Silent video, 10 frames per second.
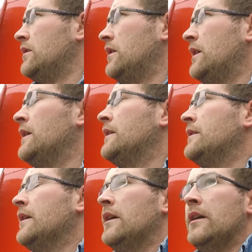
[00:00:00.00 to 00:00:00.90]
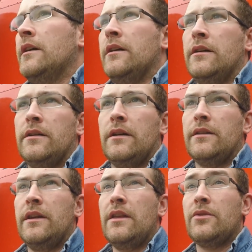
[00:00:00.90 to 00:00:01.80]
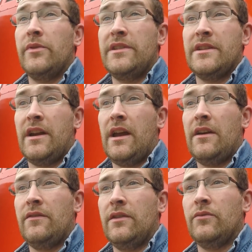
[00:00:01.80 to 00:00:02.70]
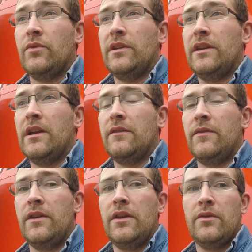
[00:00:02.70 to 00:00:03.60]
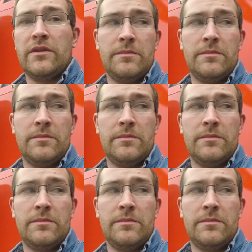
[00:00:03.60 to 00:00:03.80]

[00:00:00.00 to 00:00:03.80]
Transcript: And the other reason I haven't really done a video is